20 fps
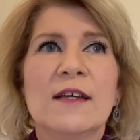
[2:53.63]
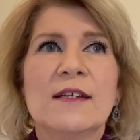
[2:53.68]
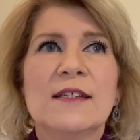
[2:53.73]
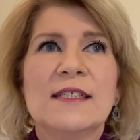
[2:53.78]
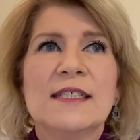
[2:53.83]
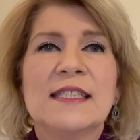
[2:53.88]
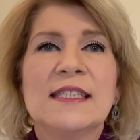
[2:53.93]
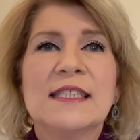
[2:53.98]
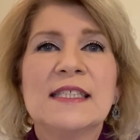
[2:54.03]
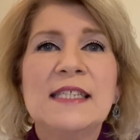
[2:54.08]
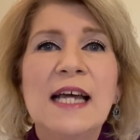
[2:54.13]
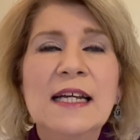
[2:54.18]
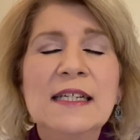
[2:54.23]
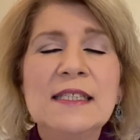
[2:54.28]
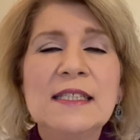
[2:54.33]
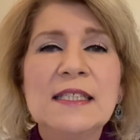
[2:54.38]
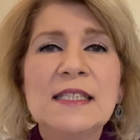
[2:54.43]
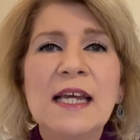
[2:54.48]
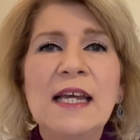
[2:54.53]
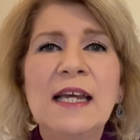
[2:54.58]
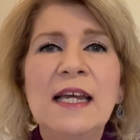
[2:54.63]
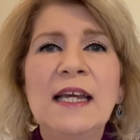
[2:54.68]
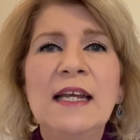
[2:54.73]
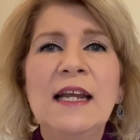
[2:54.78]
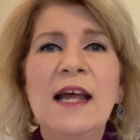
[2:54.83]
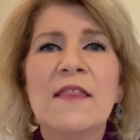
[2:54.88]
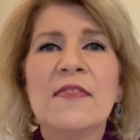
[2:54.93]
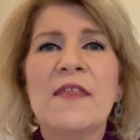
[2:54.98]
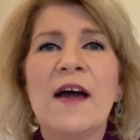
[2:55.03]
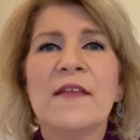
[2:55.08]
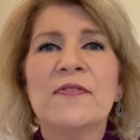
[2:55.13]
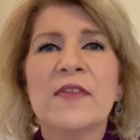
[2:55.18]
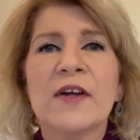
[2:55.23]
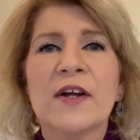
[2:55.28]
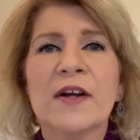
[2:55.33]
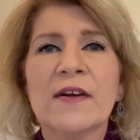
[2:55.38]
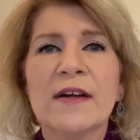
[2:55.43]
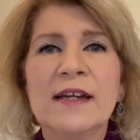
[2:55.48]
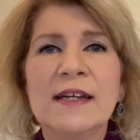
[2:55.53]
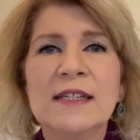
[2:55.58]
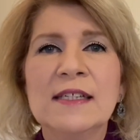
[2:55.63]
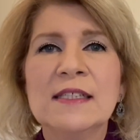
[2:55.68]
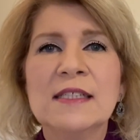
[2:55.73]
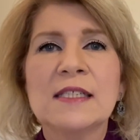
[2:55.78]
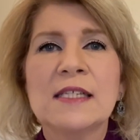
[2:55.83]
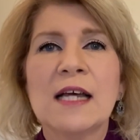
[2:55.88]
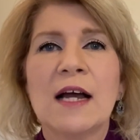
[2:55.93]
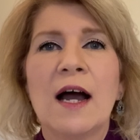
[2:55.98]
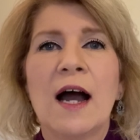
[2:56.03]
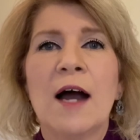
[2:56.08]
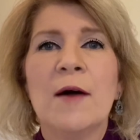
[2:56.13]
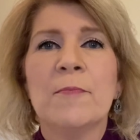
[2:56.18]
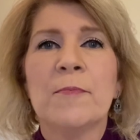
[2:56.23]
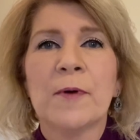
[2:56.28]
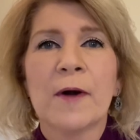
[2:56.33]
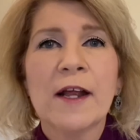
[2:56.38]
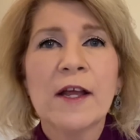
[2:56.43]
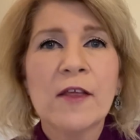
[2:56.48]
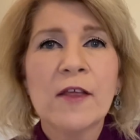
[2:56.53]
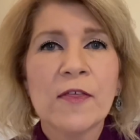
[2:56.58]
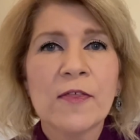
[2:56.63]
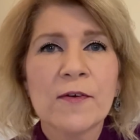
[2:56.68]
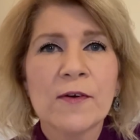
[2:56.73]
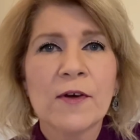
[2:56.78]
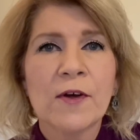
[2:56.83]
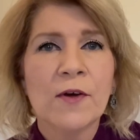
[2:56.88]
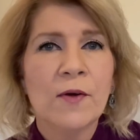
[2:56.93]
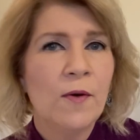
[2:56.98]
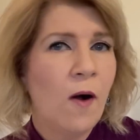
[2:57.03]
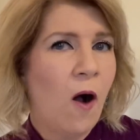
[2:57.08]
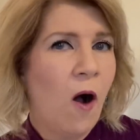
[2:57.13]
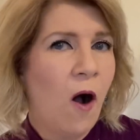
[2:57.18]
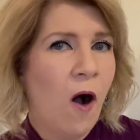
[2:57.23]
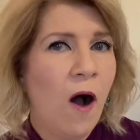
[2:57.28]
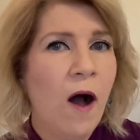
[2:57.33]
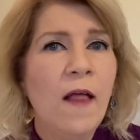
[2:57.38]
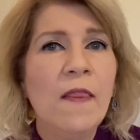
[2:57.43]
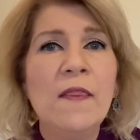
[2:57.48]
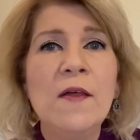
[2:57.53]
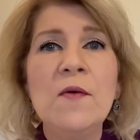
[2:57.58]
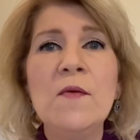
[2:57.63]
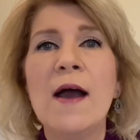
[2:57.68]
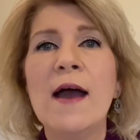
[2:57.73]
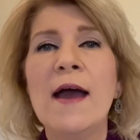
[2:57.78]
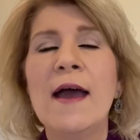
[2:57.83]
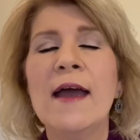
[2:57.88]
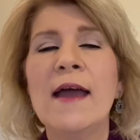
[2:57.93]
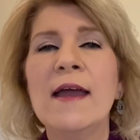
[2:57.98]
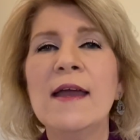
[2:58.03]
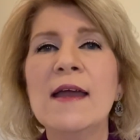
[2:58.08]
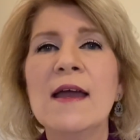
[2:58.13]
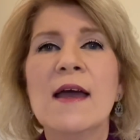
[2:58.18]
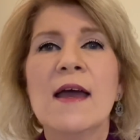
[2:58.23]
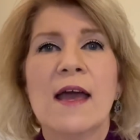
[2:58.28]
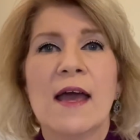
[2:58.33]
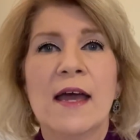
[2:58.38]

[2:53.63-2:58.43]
sensing that there is a breakthrough on the way